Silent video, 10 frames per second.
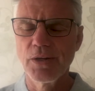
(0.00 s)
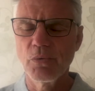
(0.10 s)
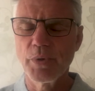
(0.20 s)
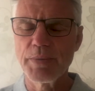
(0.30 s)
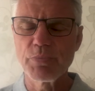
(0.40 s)

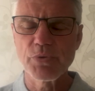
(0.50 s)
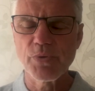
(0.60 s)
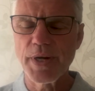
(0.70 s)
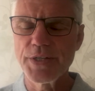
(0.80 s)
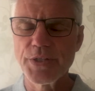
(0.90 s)
We
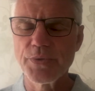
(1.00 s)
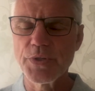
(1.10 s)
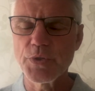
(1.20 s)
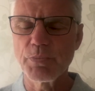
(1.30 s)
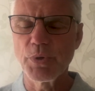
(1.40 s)
praise you
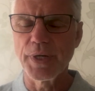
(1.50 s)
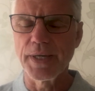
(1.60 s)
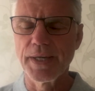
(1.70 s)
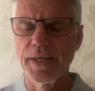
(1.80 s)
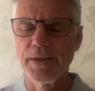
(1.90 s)
this
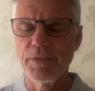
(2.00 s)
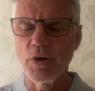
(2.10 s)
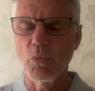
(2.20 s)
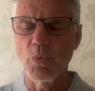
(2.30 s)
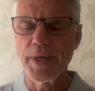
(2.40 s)
morning
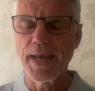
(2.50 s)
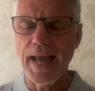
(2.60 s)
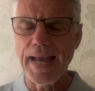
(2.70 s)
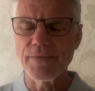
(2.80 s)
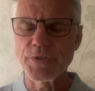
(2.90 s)
that we
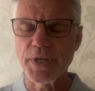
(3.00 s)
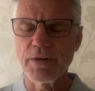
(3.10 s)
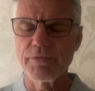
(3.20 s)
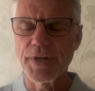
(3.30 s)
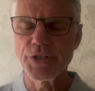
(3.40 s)
have
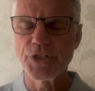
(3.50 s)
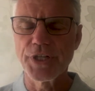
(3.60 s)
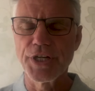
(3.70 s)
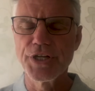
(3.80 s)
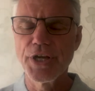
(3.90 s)

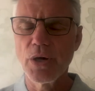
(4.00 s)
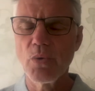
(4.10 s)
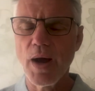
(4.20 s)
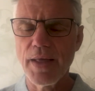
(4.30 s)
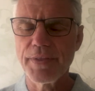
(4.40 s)
salvation in
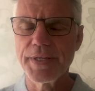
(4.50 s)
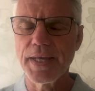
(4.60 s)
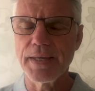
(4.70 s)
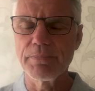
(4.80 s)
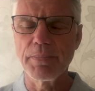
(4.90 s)
no other
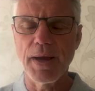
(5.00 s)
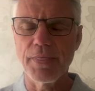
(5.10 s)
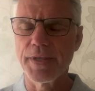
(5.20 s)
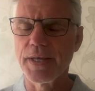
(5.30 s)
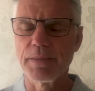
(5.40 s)
name
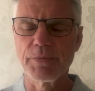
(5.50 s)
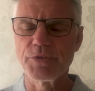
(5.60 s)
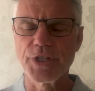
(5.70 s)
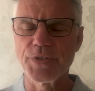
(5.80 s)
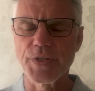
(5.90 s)
but the name of
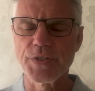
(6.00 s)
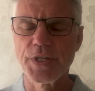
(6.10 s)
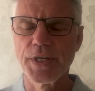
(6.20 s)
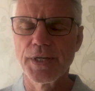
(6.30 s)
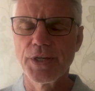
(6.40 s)
Jesus.
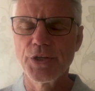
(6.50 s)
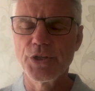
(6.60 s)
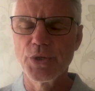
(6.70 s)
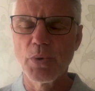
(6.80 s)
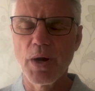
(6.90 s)

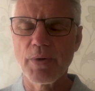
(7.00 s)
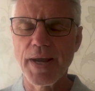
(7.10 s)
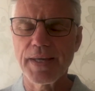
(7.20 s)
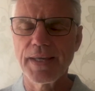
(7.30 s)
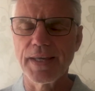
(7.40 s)
You are
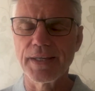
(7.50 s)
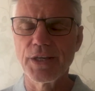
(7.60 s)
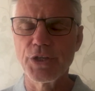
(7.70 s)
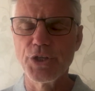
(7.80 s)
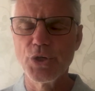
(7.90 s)
our King,
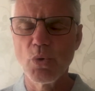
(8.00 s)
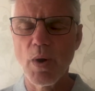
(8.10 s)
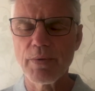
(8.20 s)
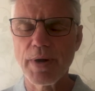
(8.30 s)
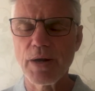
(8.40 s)
you
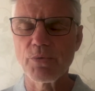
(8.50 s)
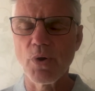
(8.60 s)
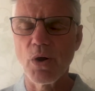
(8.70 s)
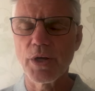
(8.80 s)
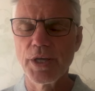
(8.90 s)
are our
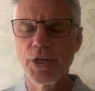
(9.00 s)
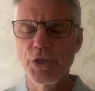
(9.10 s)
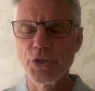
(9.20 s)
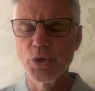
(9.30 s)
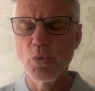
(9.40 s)
rock,
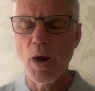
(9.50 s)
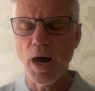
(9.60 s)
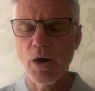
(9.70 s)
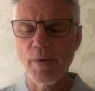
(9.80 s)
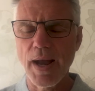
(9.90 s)
you
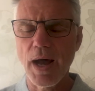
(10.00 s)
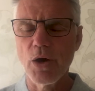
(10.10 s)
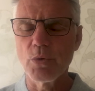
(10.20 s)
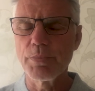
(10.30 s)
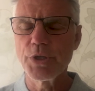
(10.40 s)
are our
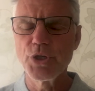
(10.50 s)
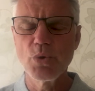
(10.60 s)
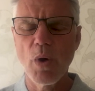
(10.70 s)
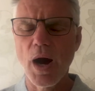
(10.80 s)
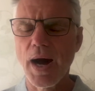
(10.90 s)
hope,
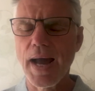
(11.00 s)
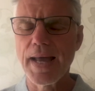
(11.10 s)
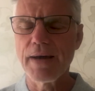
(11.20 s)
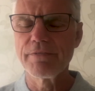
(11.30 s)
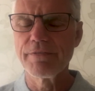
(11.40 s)
you are
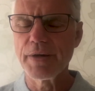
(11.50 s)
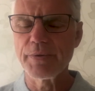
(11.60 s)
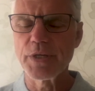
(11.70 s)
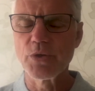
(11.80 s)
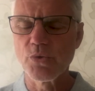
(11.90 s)
our
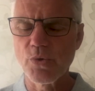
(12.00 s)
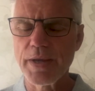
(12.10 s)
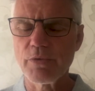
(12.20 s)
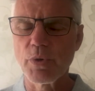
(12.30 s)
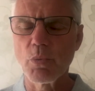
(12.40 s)
very
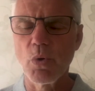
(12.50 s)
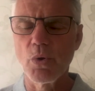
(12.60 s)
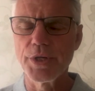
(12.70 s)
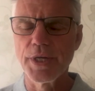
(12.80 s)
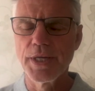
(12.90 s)
great
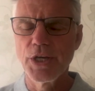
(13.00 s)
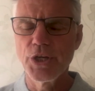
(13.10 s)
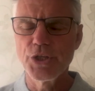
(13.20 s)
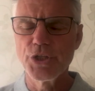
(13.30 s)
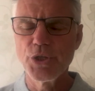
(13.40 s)
reward.
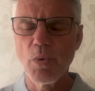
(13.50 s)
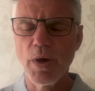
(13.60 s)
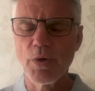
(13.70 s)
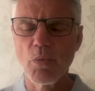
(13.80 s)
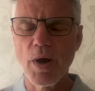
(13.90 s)
You
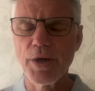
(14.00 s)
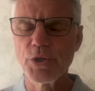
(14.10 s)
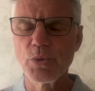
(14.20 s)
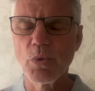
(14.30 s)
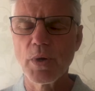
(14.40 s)
are the one
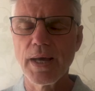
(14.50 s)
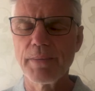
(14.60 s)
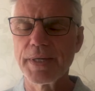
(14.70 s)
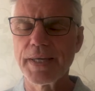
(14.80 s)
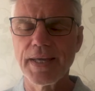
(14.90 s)
who will
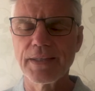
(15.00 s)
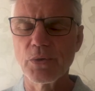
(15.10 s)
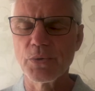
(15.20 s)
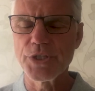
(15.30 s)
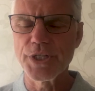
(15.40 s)
come again,
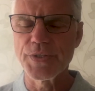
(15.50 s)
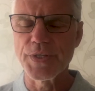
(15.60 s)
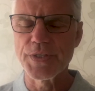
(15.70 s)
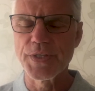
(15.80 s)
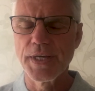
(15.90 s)
Lord
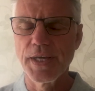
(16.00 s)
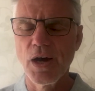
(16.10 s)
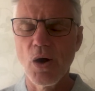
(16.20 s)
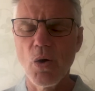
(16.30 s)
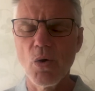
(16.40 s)
Jesus.
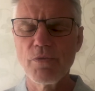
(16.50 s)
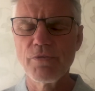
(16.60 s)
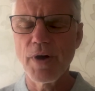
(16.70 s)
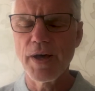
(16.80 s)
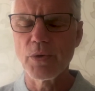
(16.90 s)
Oh,
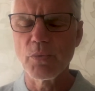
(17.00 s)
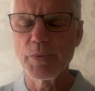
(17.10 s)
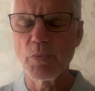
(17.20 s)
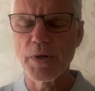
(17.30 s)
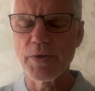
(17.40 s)
Father,
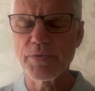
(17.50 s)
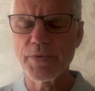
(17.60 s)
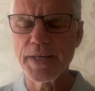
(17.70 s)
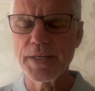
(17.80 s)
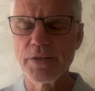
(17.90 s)
we want to
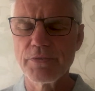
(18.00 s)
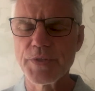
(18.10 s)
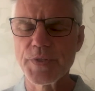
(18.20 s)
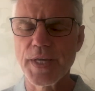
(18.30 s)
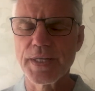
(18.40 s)
thank you for
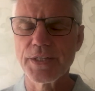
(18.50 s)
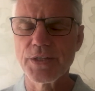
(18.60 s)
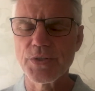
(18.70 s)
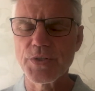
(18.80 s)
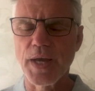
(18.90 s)
sending
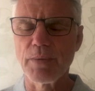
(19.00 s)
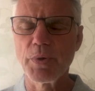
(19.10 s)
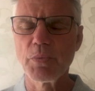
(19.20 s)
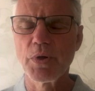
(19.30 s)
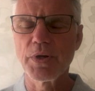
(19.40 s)
your Son.
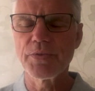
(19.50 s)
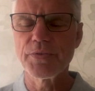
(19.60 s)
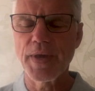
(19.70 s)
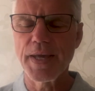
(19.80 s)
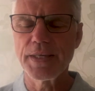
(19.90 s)
We want to
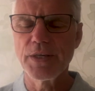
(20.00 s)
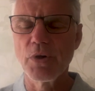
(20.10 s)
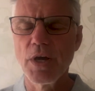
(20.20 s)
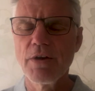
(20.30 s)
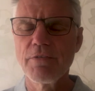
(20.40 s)
thank you
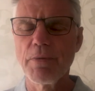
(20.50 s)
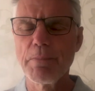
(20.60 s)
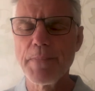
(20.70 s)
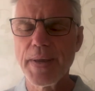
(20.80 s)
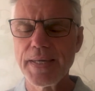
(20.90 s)
for
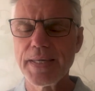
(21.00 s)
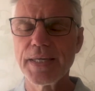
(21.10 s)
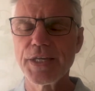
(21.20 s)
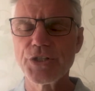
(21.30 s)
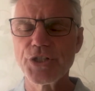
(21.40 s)

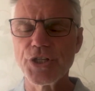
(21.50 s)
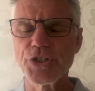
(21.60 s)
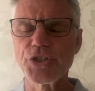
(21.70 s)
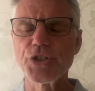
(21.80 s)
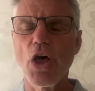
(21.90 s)
making in
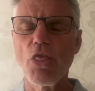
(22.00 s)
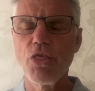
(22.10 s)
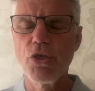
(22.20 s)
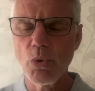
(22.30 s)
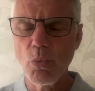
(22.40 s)
Jesus
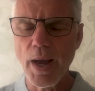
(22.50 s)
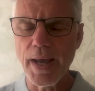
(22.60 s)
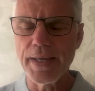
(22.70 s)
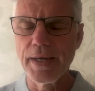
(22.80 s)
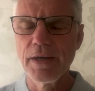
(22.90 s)
the
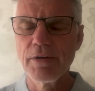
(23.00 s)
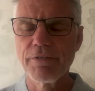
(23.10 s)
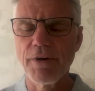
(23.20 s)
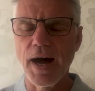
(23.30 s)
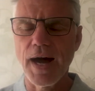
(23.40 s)
way
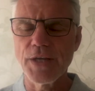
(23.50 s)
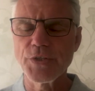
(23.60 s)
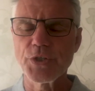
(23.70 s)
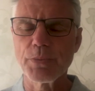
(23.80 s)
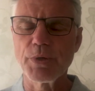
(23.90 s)
for
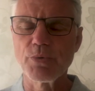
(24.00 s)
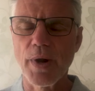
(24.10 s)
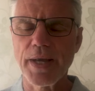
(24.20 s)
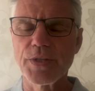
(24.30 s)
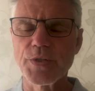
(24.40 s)
us to be
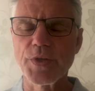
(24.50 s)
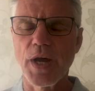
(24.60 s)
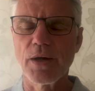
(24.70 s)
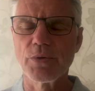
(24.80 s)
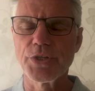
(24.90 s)

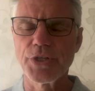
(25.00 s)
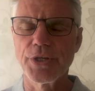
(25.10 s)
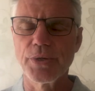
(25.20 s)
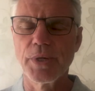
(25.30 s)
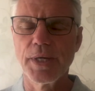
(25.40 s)
reconciled to you.